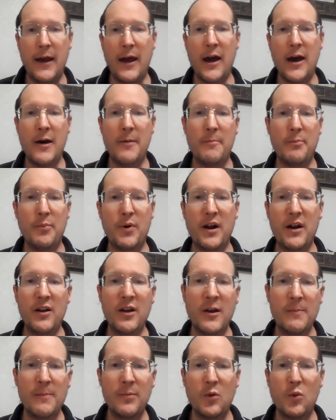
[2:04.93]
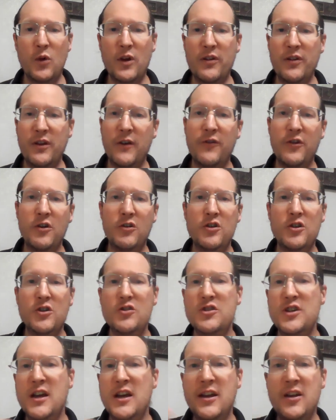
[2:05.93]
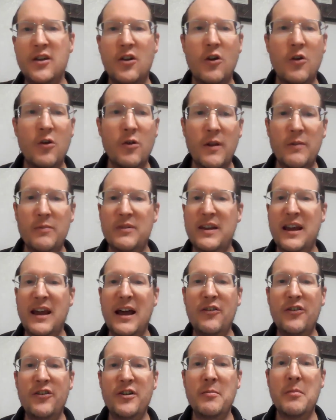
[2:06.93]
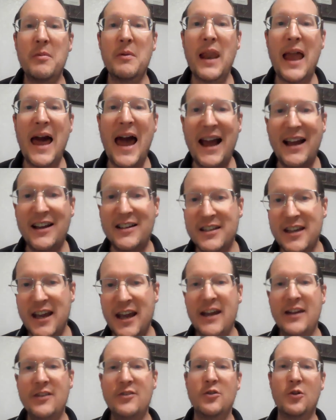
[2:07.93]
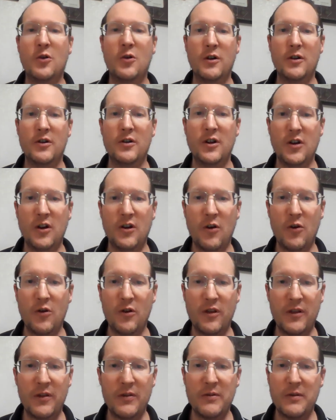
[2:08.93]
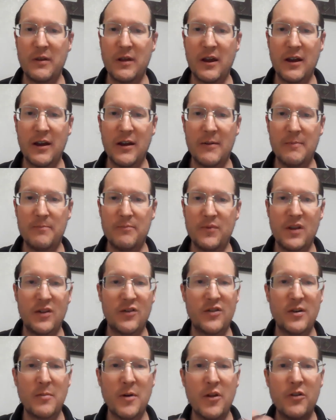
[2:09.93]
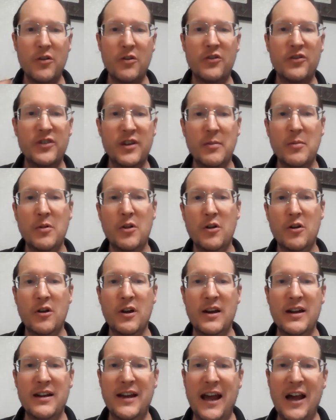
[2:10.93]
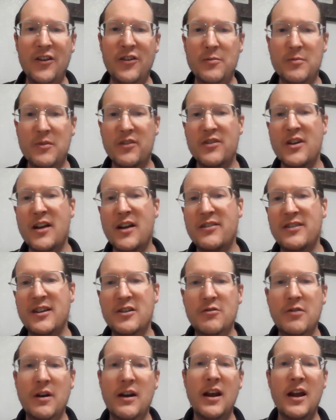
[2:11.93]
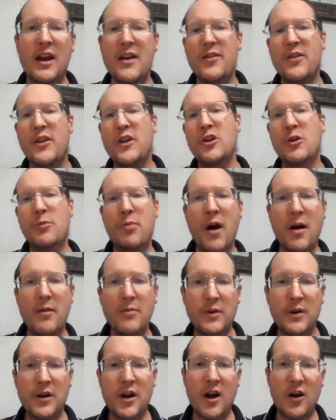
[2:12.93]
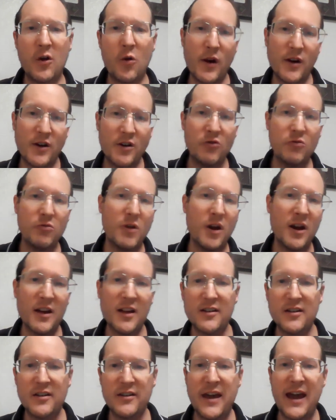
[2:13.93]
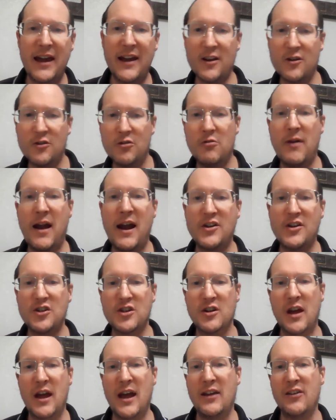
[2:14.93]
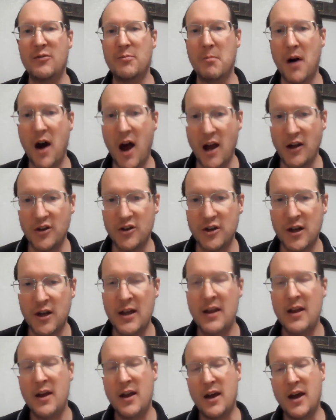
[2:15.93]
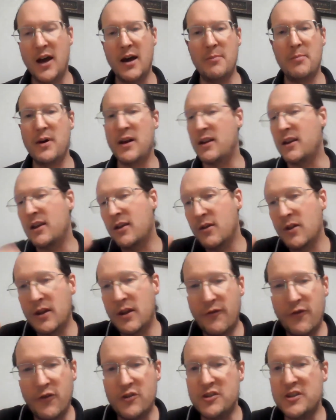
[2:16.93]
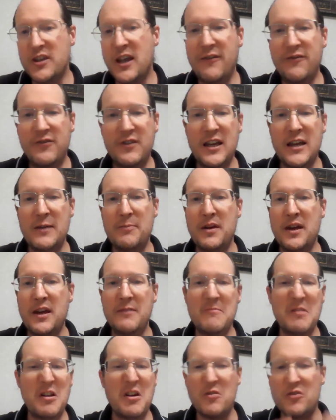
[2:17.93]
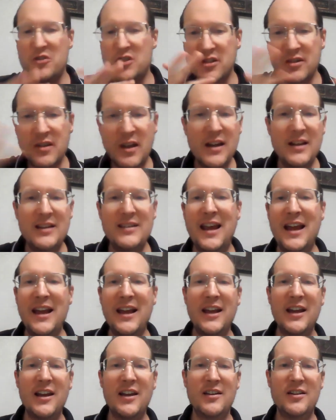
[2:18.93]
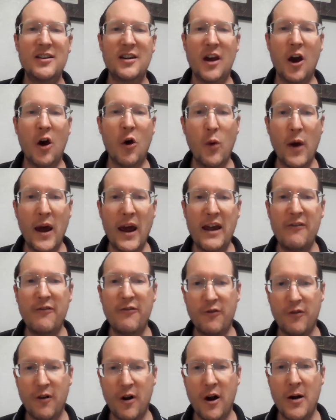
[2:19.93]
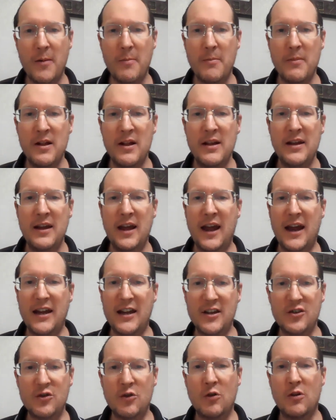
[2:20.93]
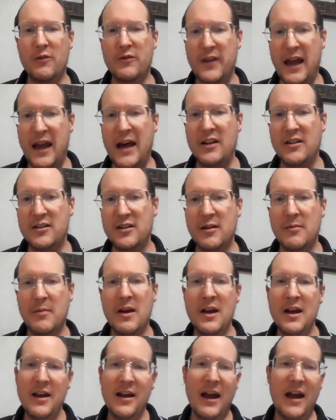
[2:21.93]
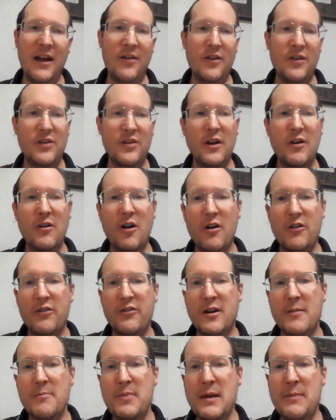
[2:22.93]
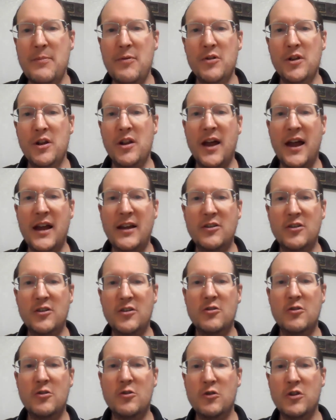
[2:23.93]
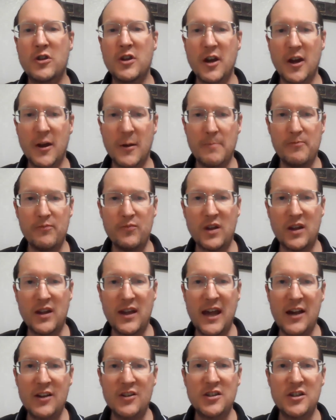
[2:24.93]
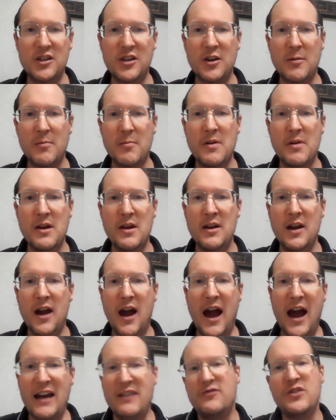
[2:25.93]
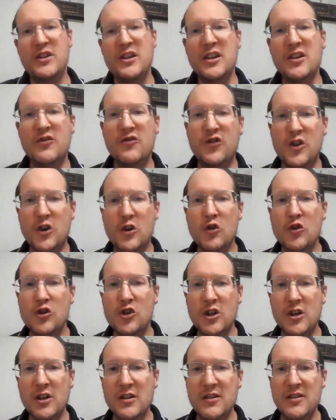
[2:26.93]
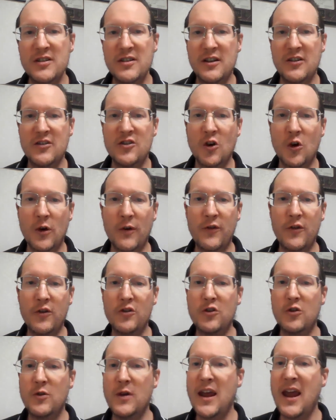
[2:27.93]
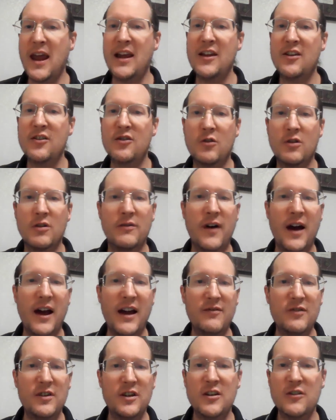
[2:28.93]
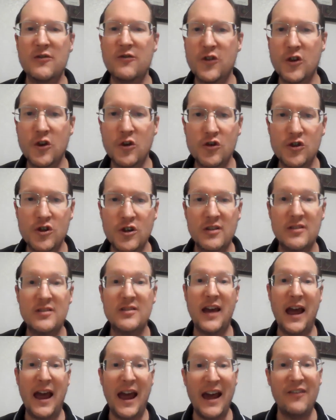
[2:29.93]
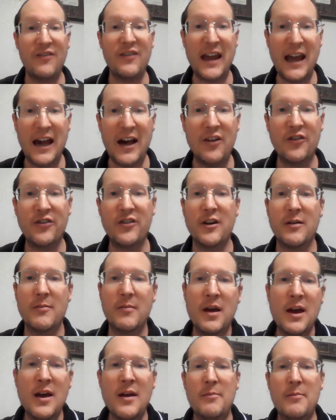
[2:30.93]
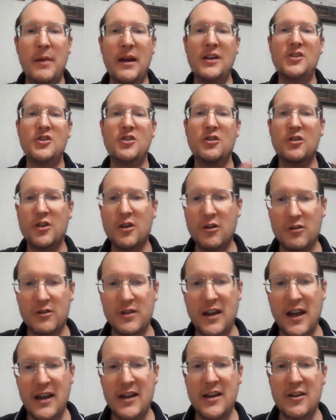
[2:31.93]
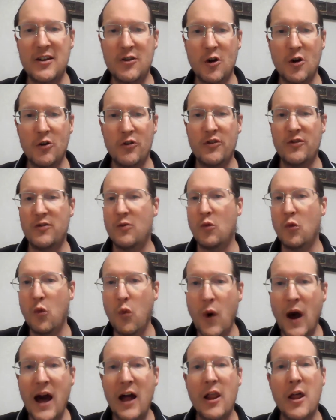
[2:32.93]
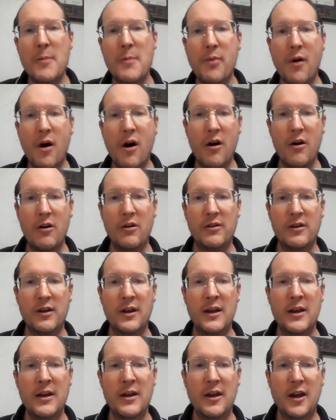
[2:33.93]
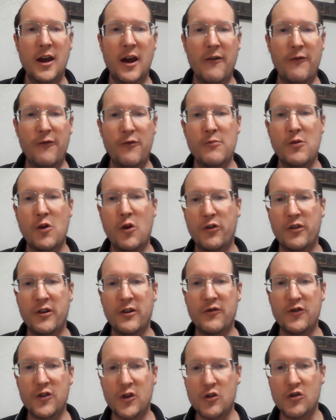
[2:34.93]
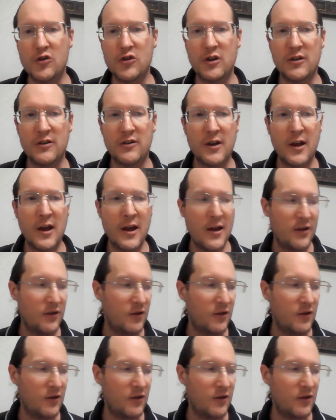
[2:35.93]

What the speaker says: But if you're using, calcium lactate or some other similar calcium that's not citrate, then you're probably not going to run into that interaction as much. But for safekeeping, just take it away from any sort of calcium. And there are some people that like to do the calcium IV infusions. And so if you're doing any sort of IV infusions that have calcium, make sure you're taking those well apart from those infusions.